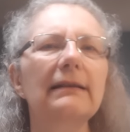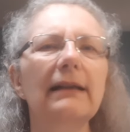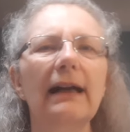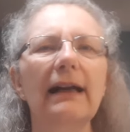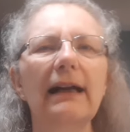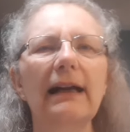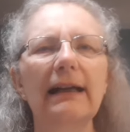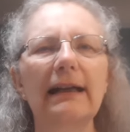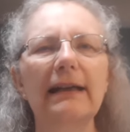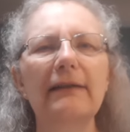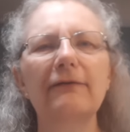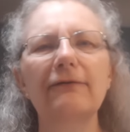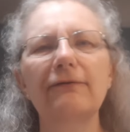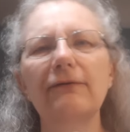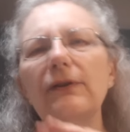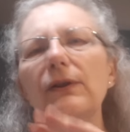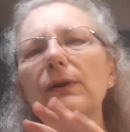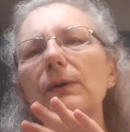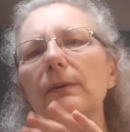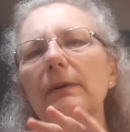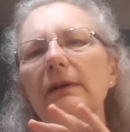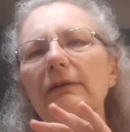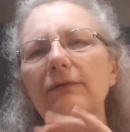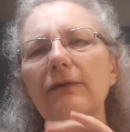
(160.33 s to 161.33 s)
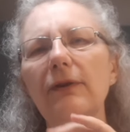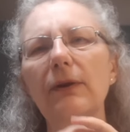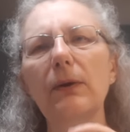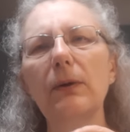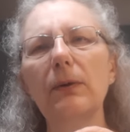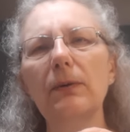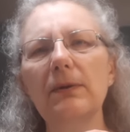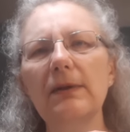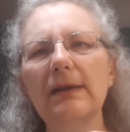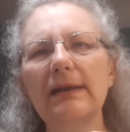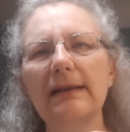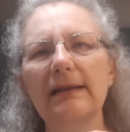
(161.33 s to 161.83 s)
A few of
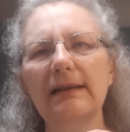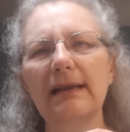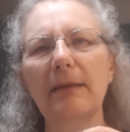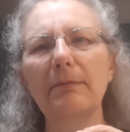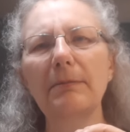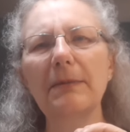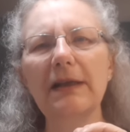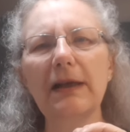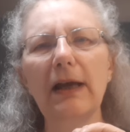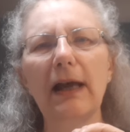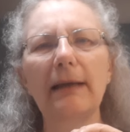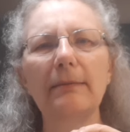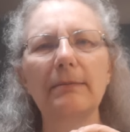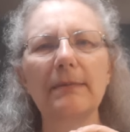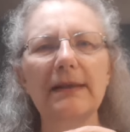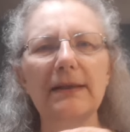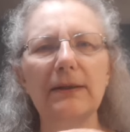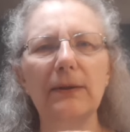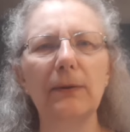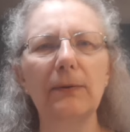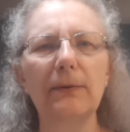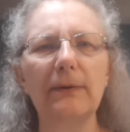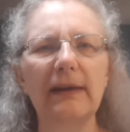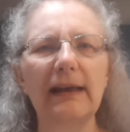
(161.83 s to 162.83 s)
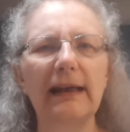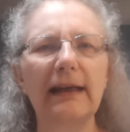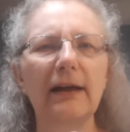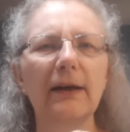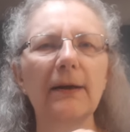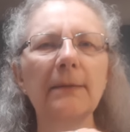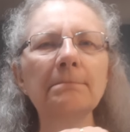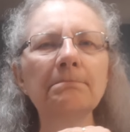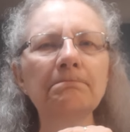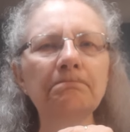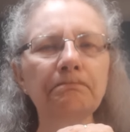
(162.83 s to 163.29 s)
those sometimes go there.